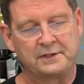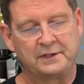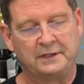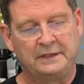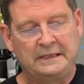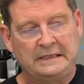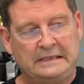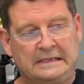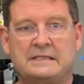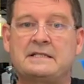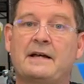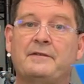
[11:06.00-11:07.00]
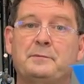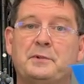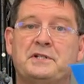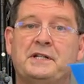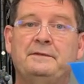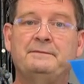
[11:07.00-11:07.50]
to seven
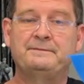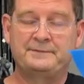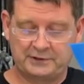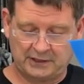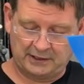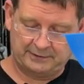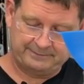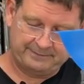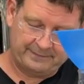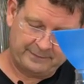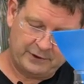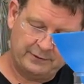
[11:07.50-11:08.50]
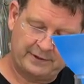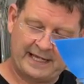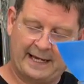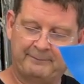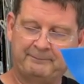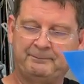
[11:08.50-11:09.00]
percent. So I'm good with
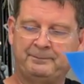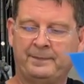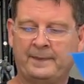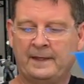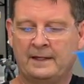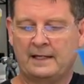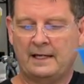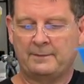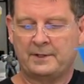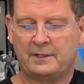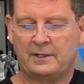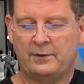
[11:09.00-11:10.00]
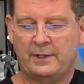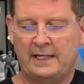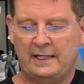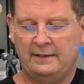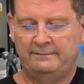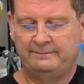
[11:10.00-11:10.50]
that. Okay, I'm gonna go ahead